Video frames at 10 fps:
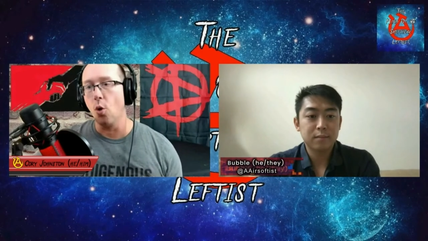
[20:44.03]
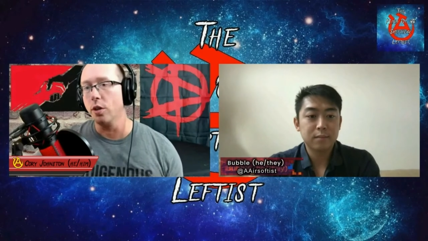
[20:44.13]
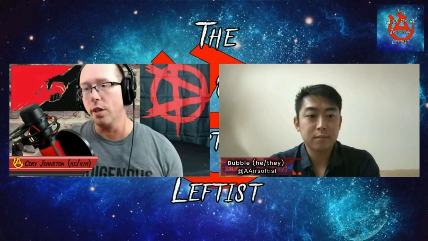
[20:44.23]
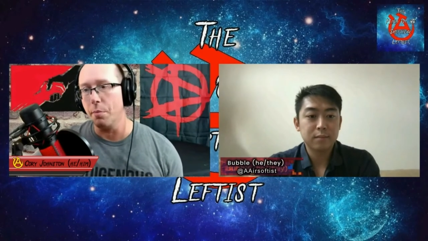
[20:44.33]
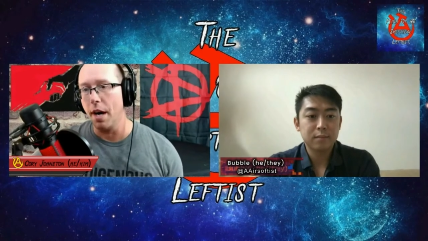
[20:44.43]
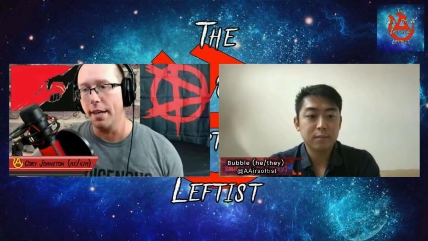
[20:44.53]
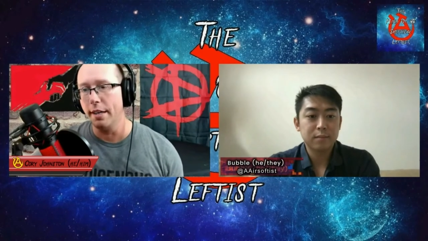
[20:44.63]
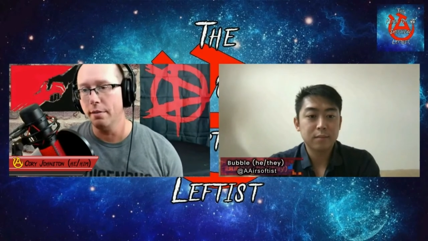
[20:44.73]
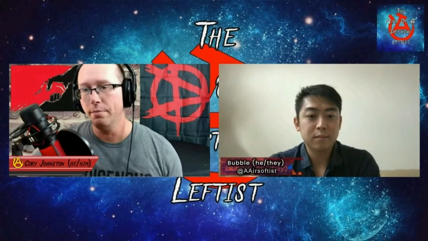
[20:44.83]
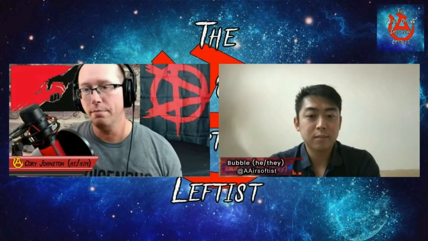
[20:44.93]
Speaker 1: goal in
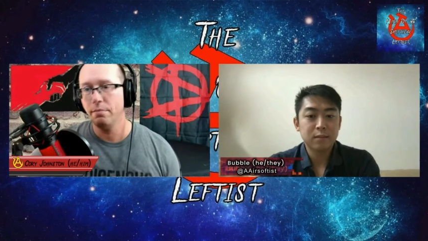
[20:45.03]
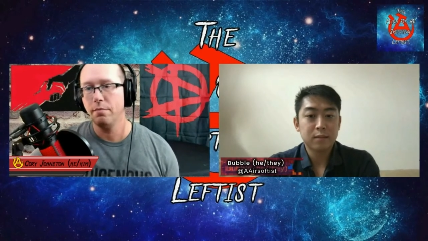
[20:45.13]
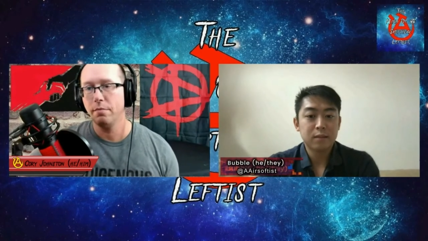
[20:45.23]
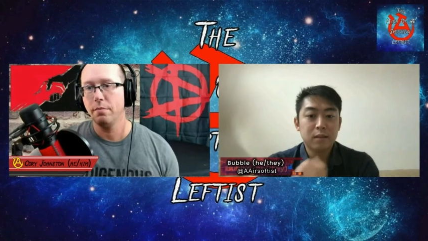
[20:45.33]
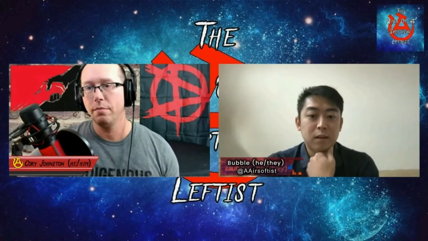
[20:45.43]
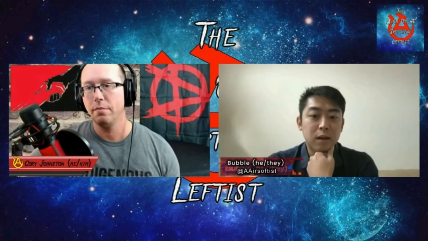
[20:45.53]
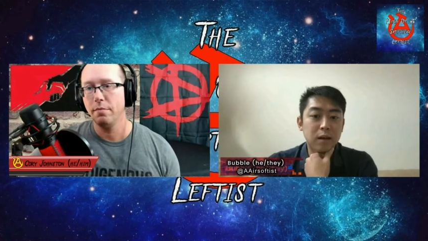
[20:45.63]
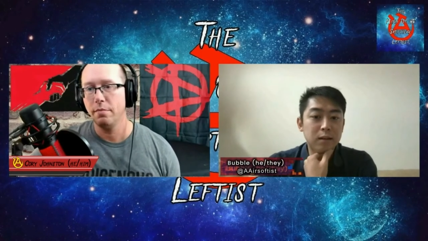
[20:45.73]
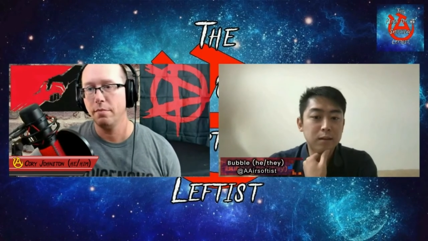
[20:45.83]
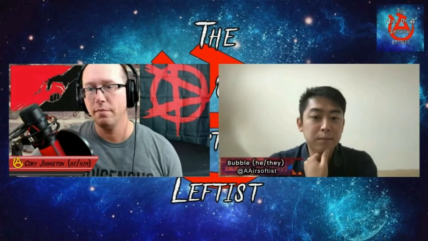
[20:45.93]
mind?
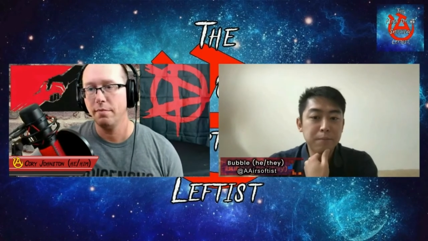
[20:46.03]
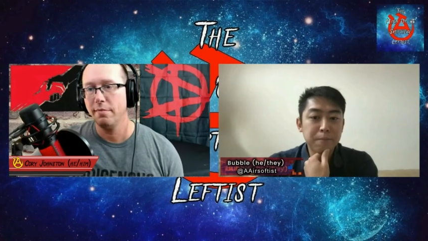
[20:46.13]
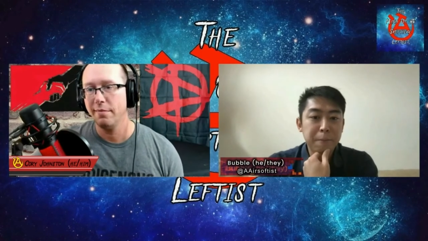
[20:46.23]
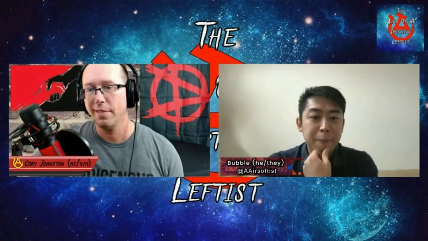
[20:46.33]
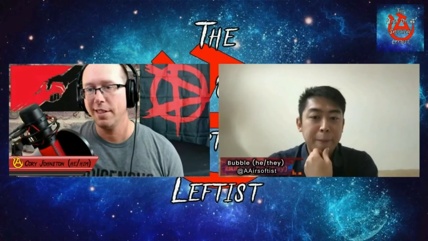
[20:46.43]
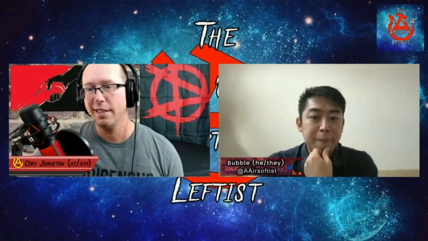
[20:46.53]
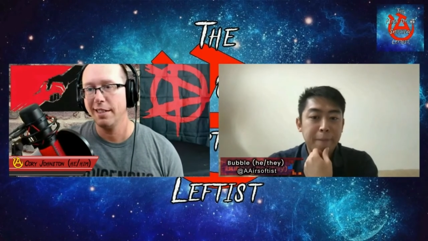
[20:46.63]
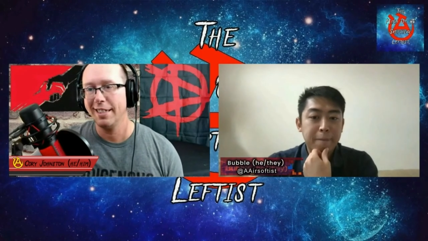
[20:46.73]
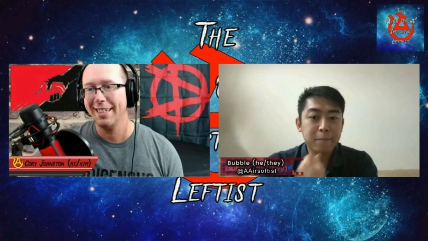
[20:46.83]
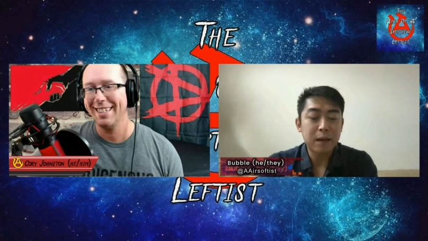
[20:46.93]

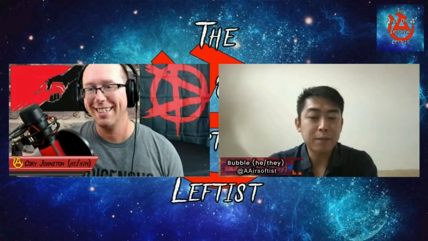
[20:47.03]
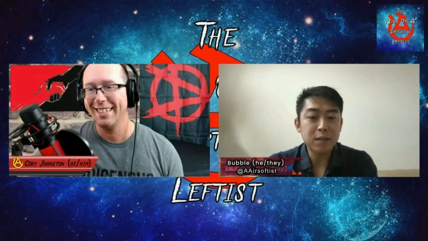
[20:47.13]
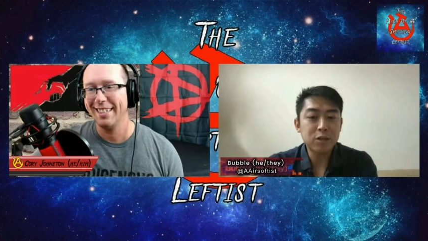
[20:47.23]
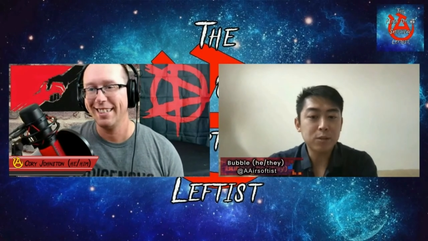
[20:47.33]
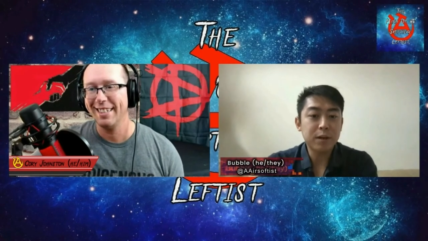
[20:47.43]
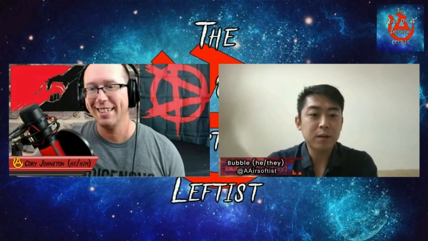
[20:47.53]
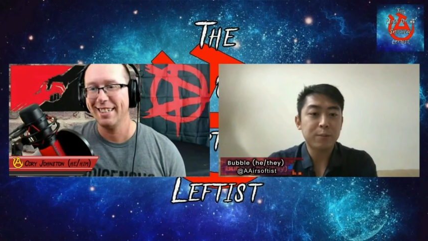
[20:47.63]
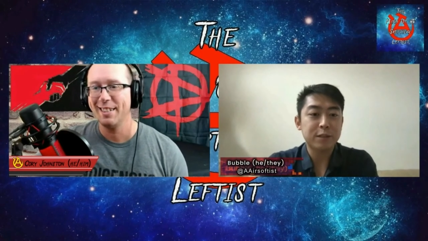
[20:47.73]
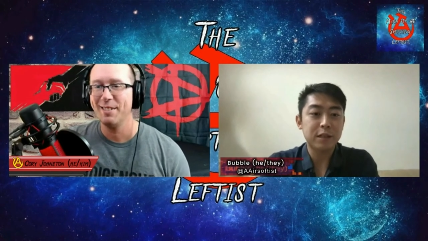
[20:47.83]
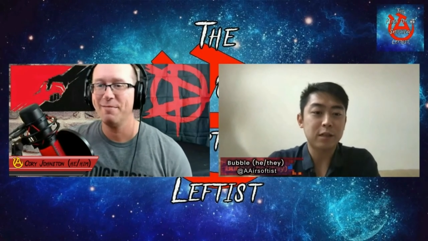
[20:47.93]
Speaker 2: Um, I'm not
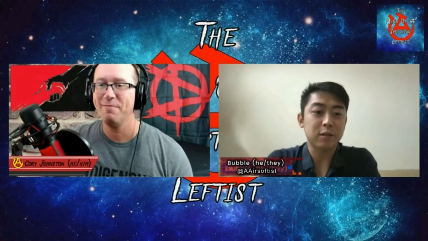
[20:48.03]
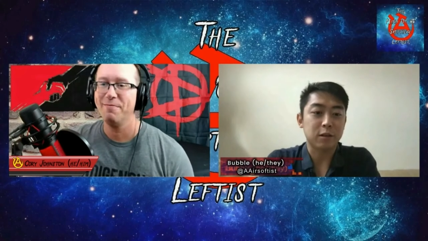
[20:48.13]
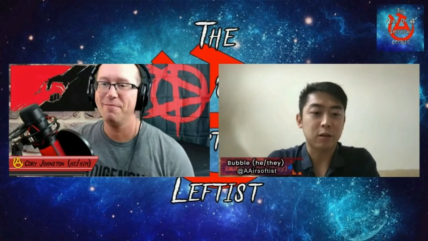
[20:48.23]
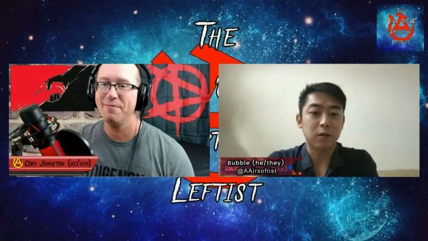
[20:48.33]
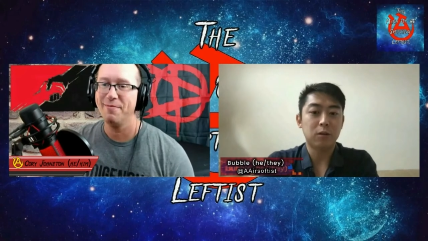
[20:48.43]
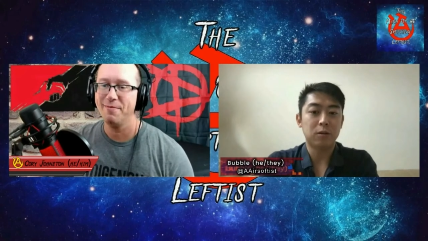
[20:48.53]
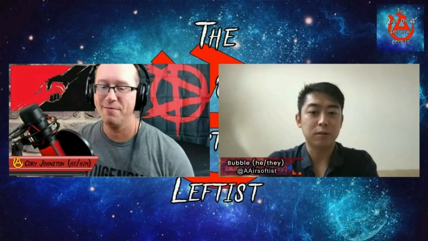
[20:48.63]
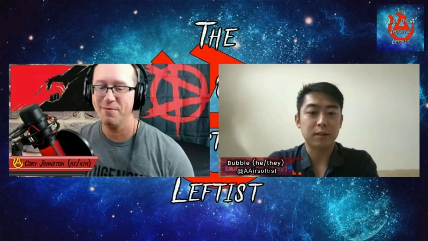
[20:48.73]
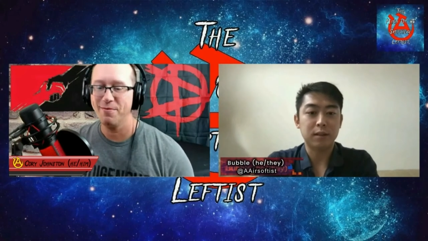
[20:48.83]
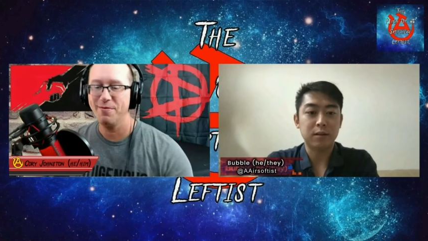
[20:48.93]
sure about a particular
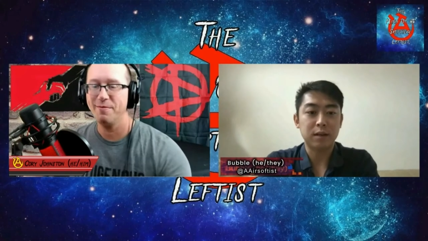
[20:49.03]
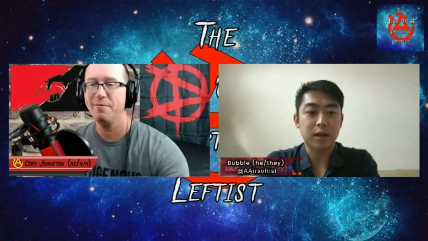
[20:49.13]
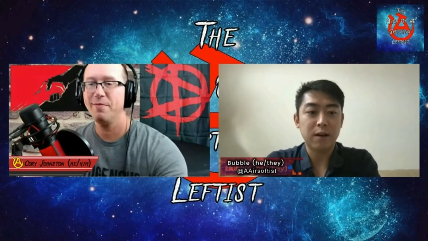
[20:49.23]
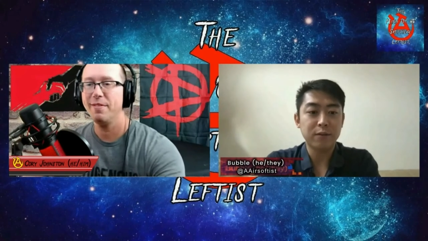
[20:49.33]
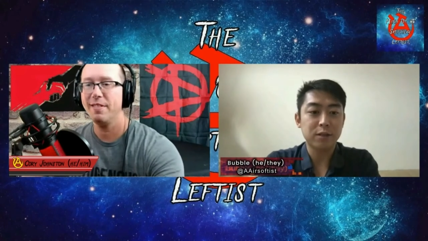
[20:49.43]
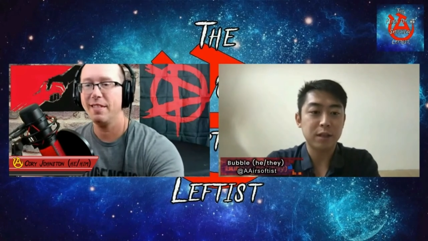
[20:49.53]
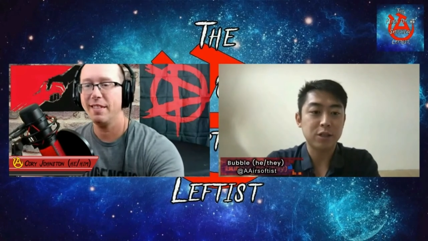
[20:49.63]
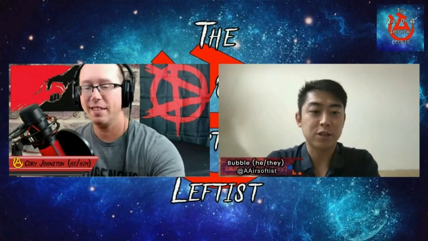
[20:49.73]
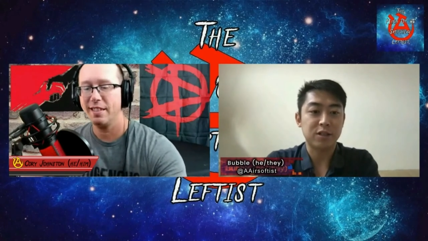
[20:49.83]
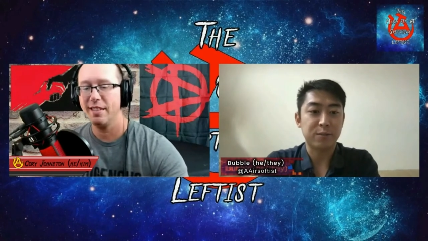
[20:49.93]
goal. You know, the
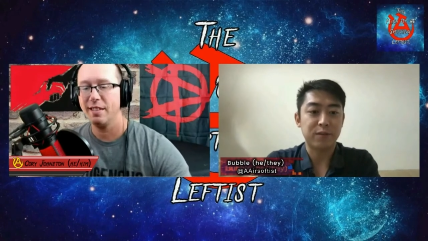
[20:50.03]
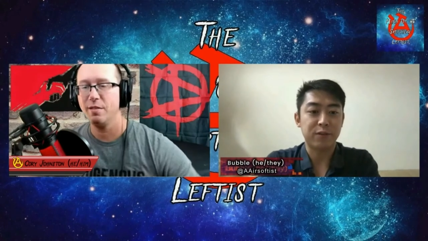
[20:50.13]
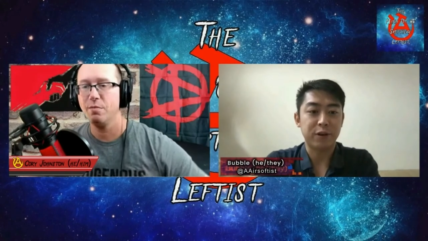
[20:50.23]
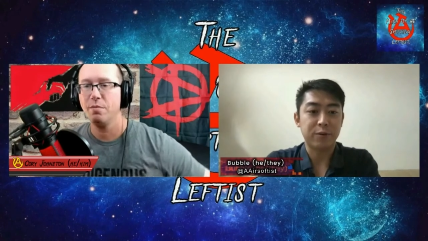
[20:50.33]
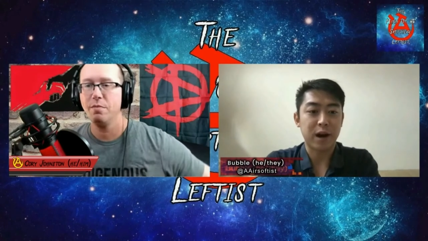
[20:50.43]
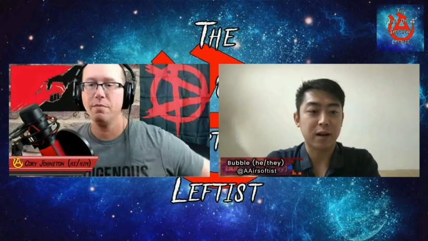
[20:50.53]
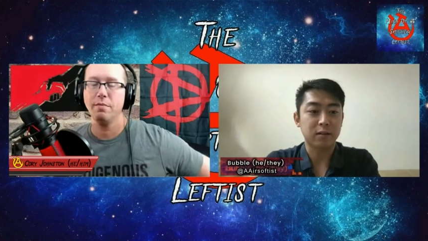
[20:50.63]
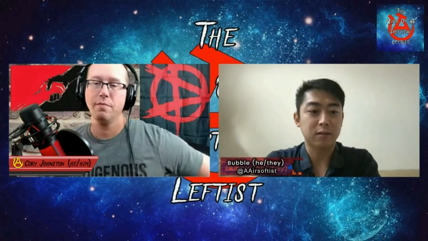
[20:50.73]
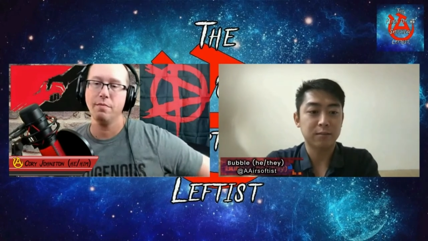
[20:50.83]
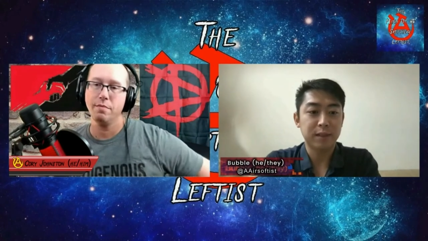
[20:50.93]
conversations have been
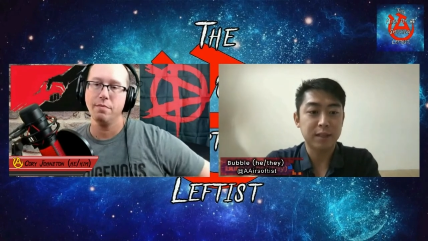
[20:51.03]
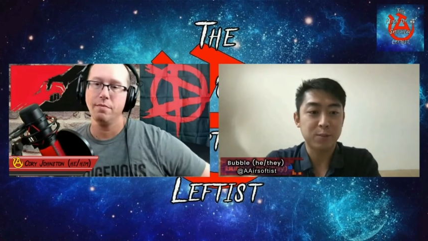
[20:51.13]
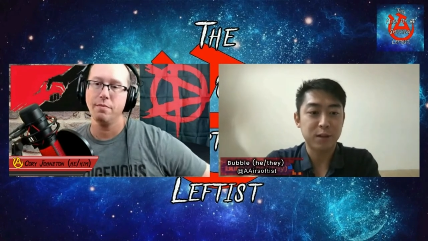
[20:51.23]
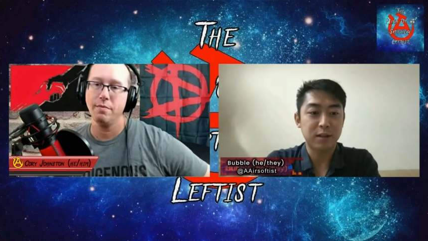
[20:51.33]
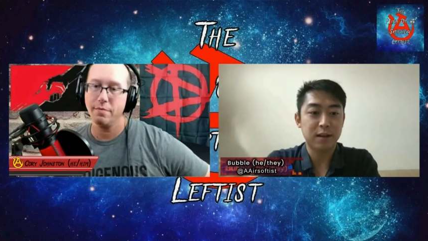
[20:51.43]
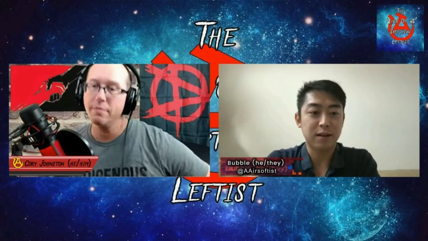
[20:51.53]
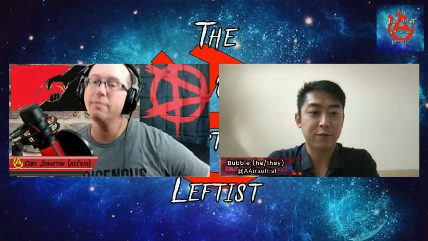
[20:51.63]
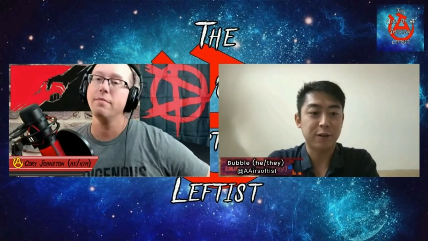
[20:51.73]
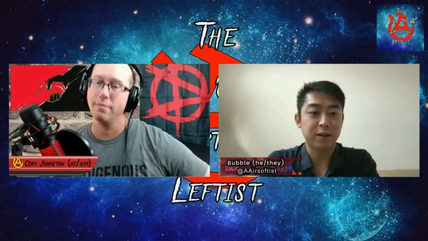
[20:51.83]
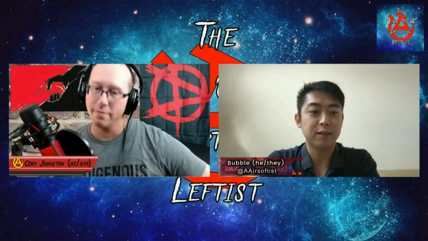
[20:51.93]
very radical. It's
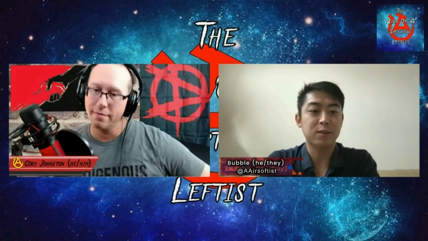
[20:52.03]
been a lot